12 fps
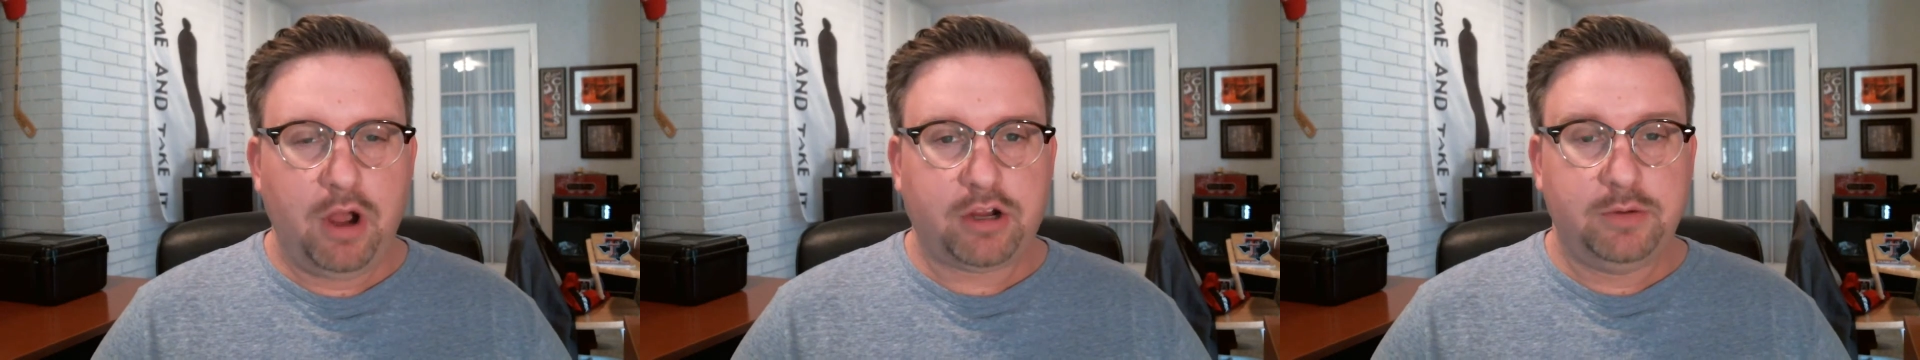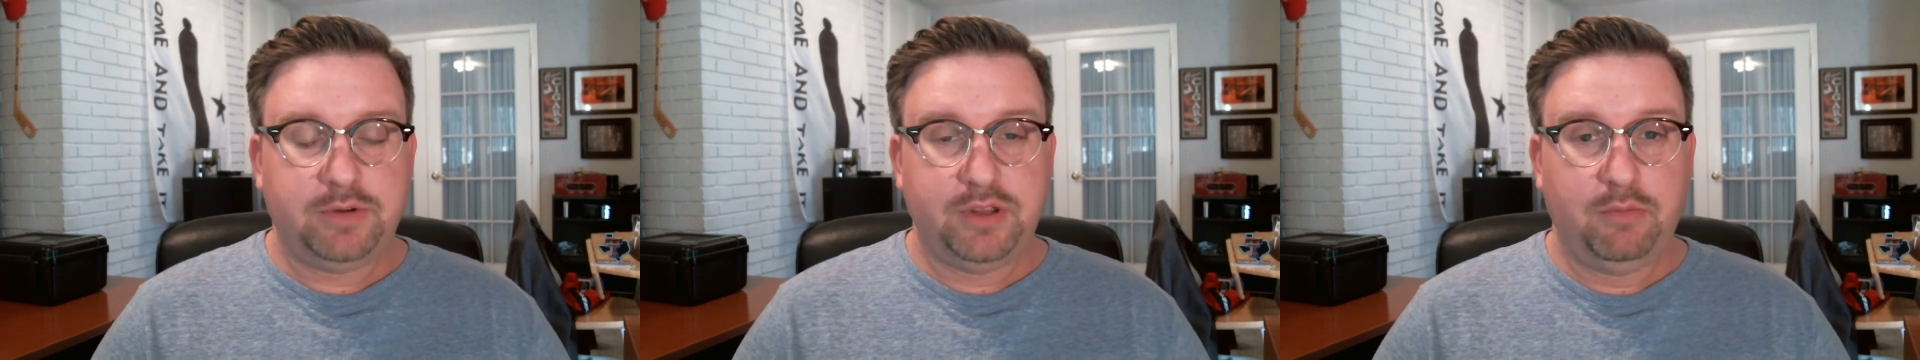
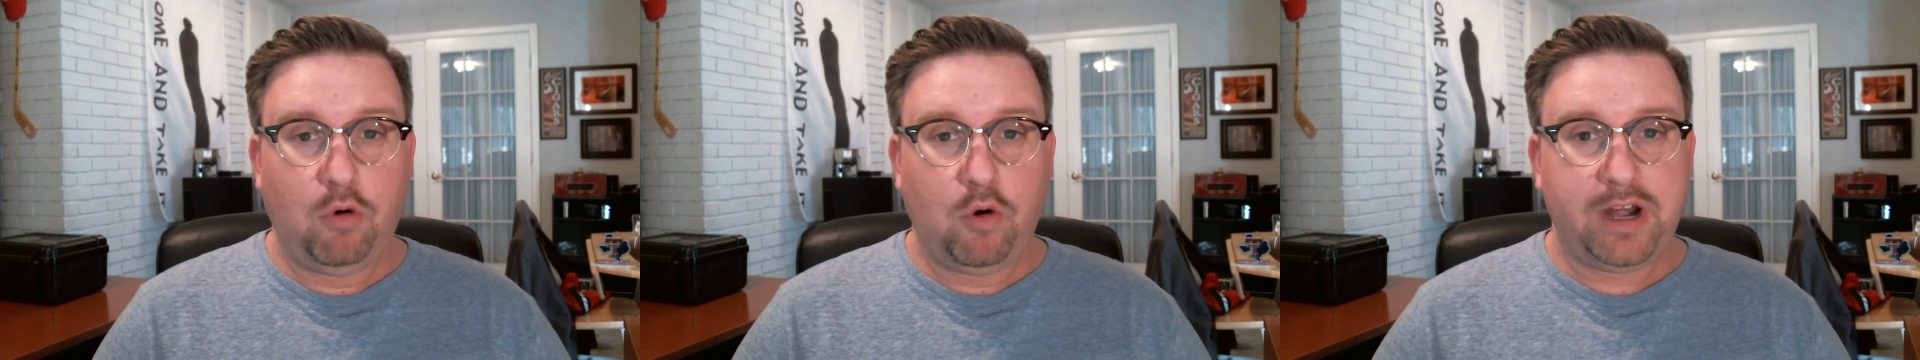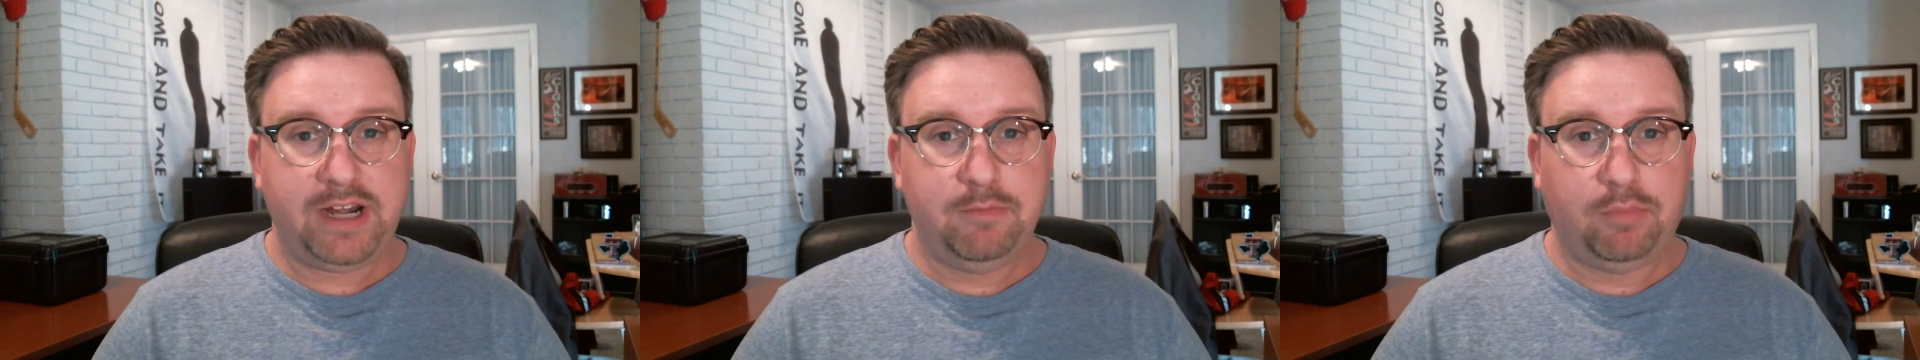Welcome to the
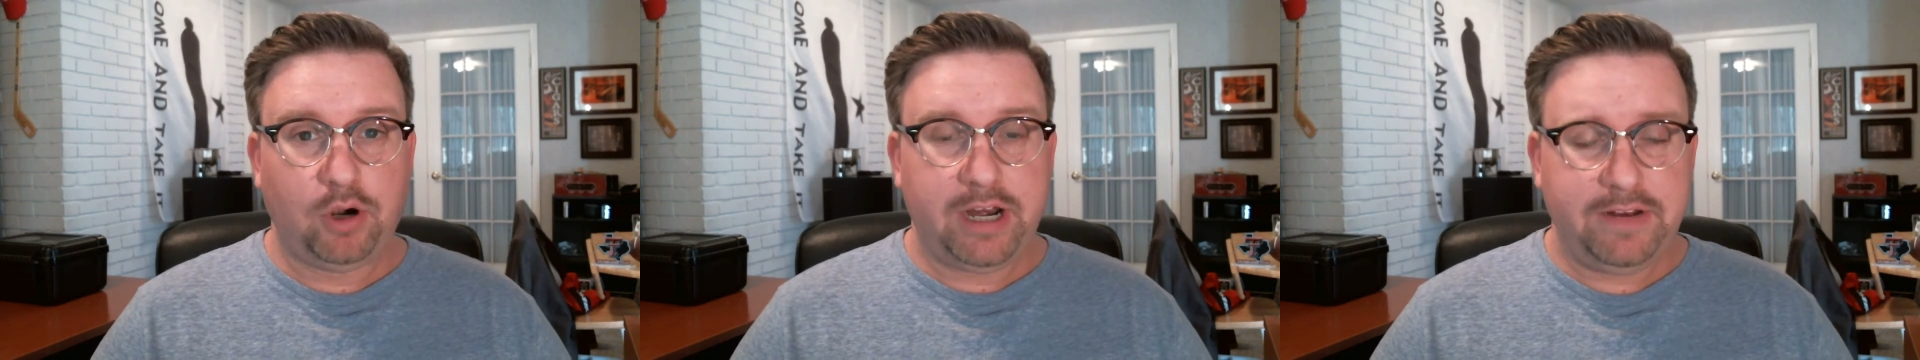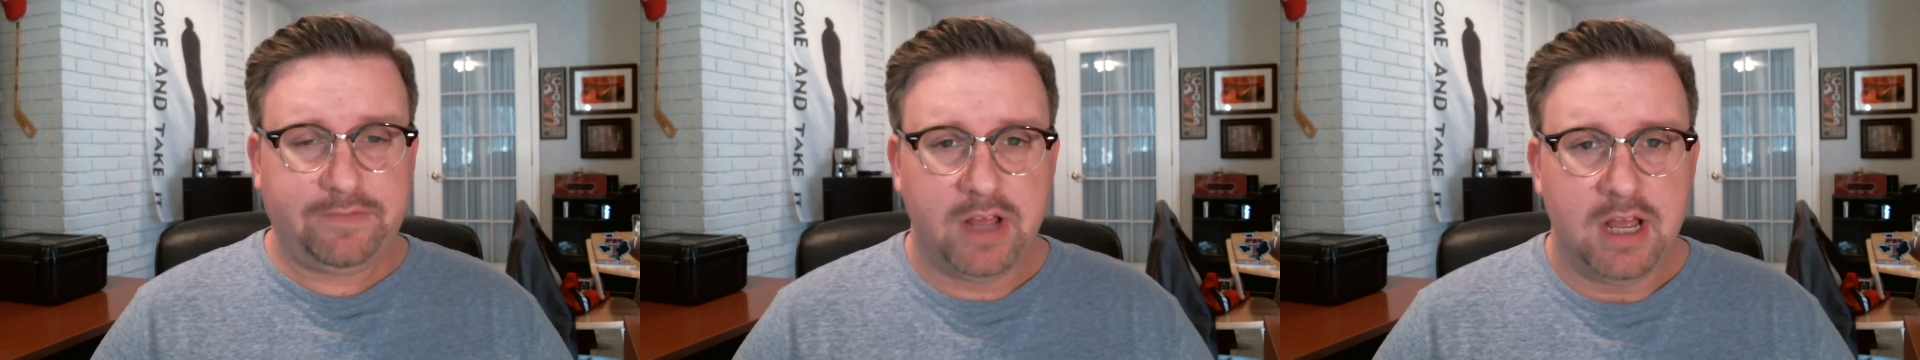morning
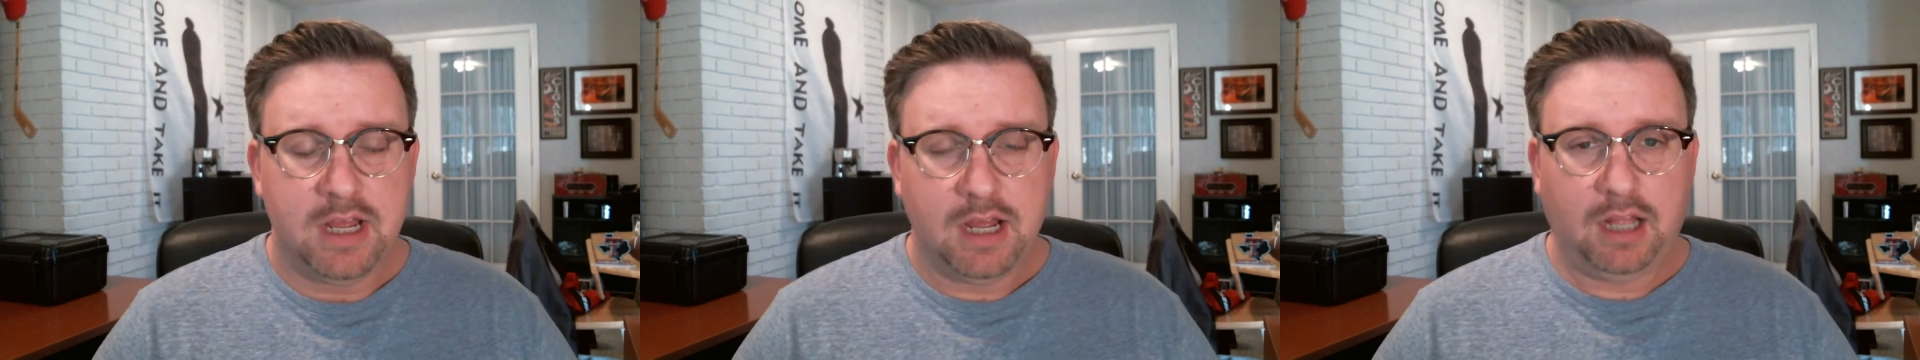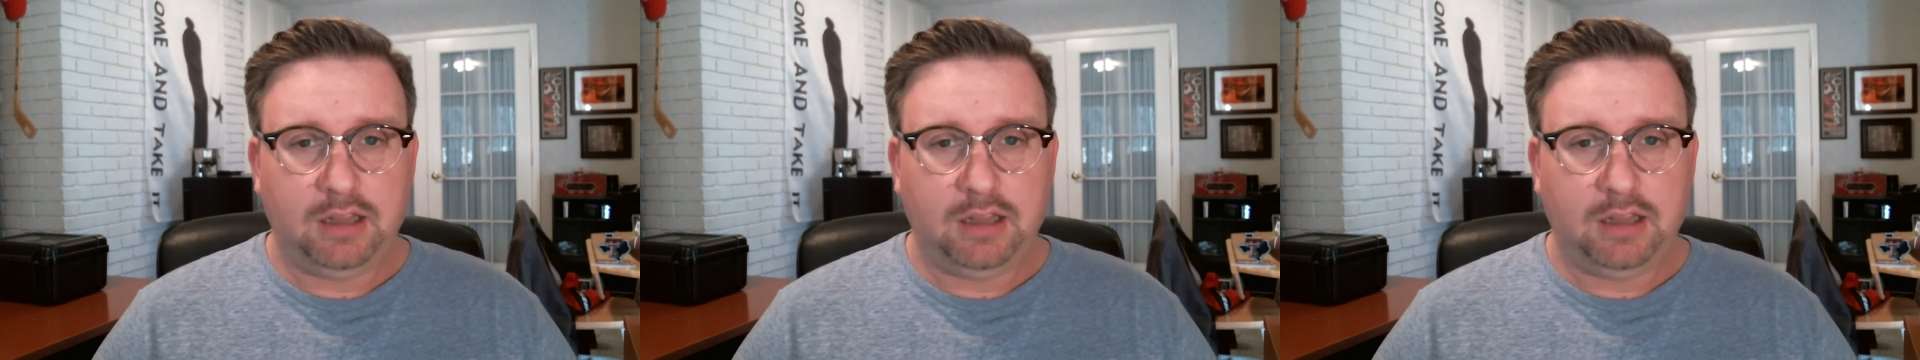brief.